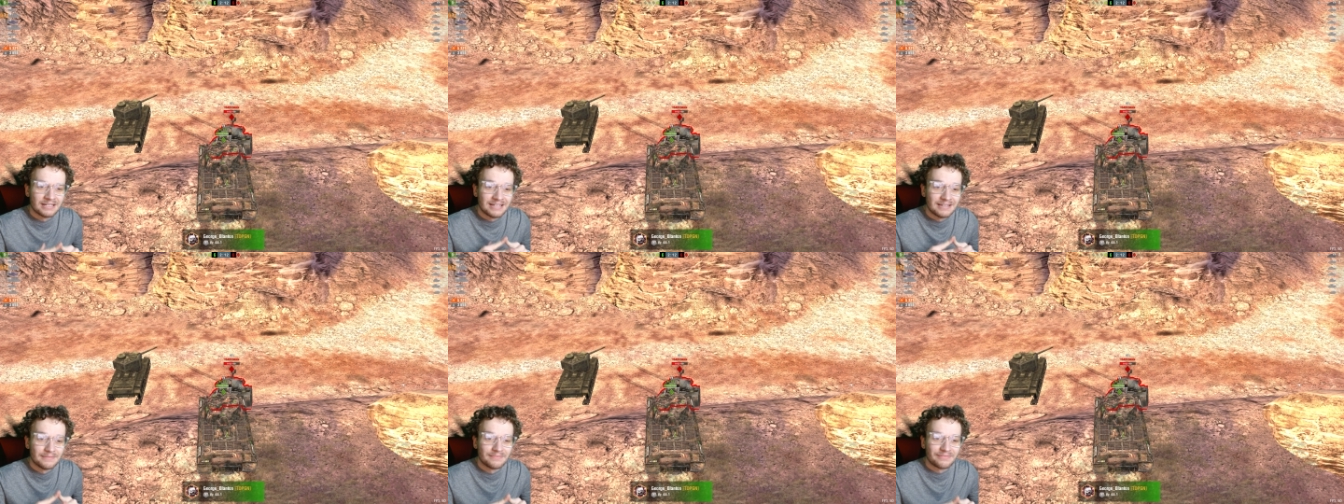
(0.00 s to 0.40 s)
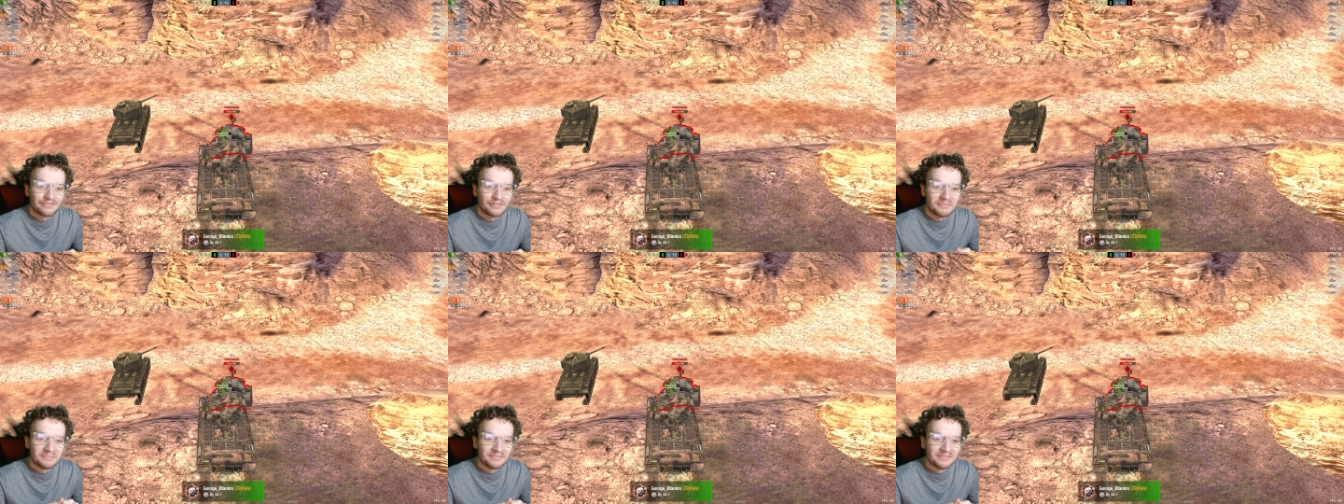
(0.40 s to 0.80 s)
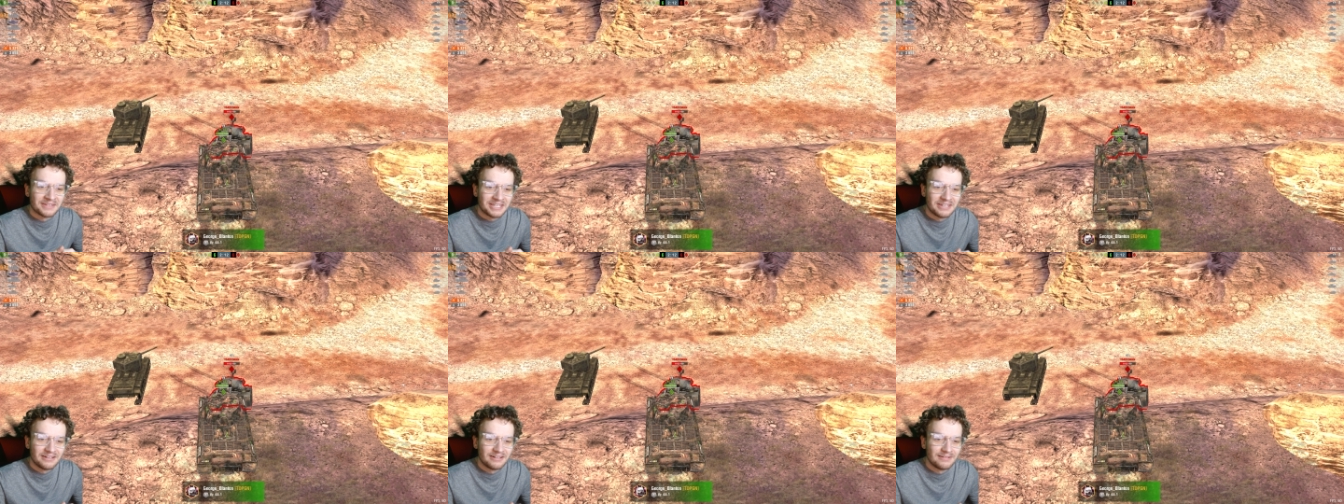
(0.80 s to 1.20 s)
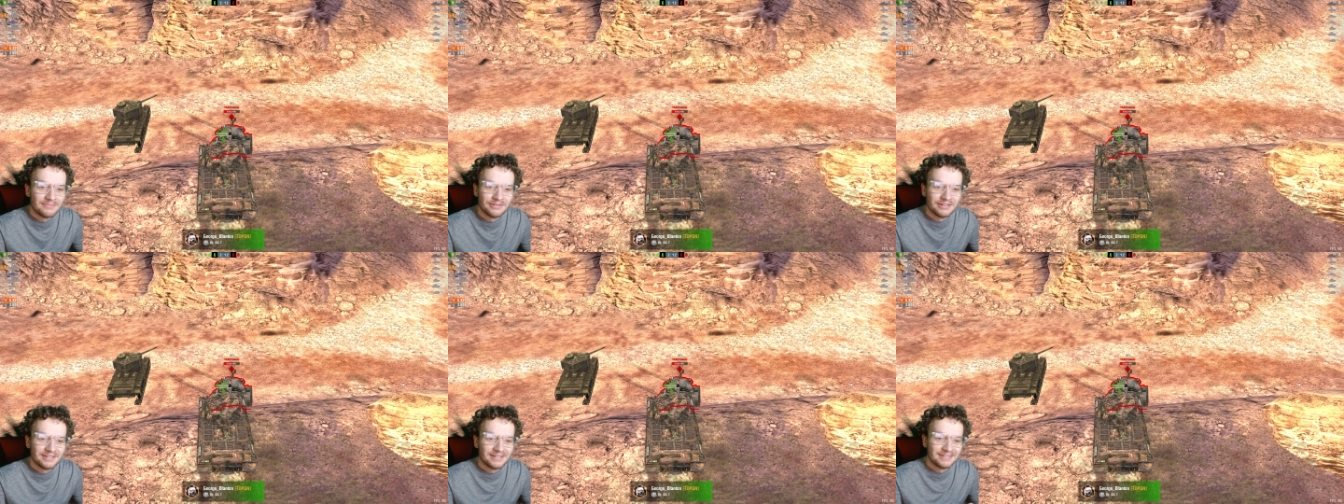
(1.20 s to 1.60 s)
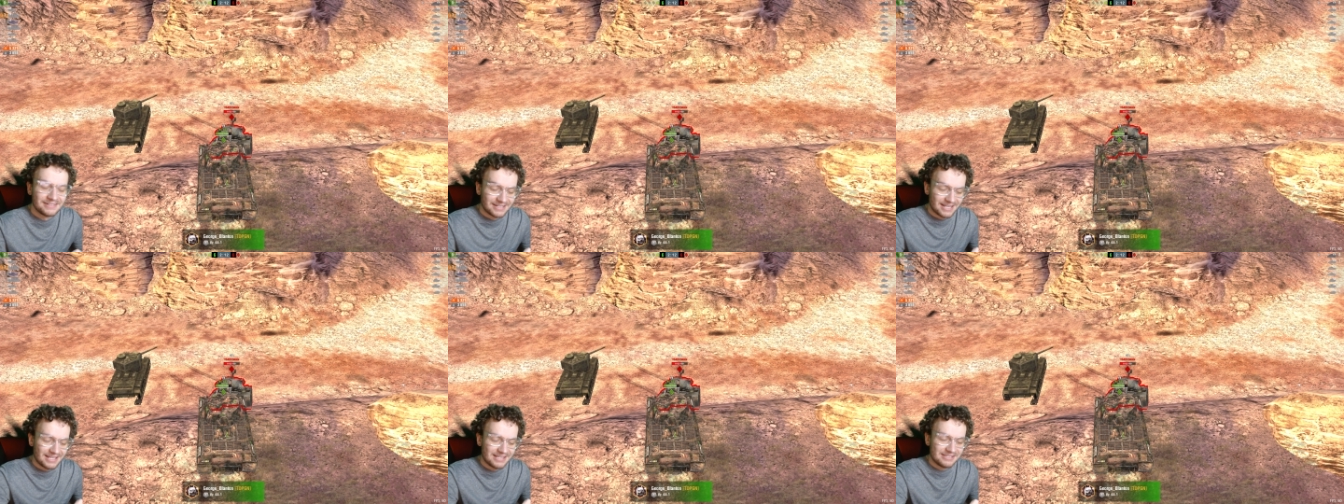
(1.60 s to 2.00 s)
him from here, but
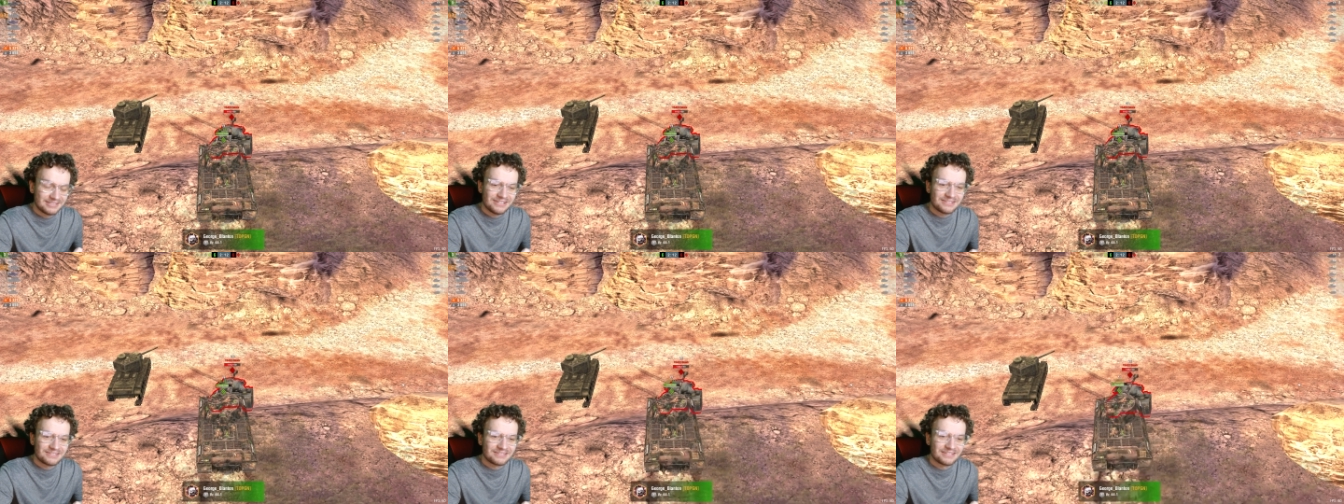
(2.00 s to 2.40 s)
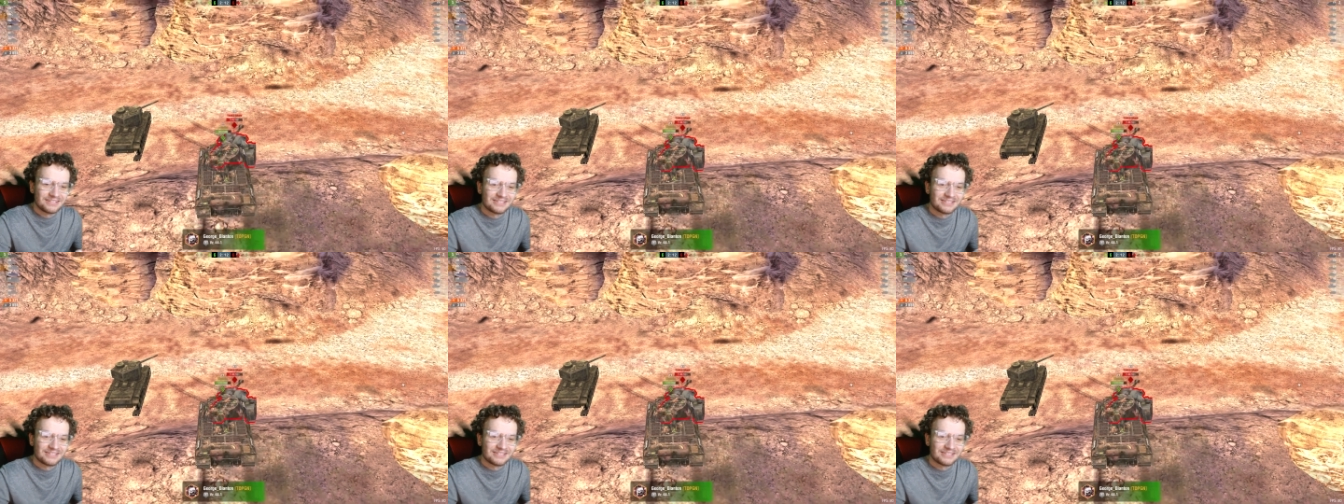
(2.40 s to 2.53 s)
it's just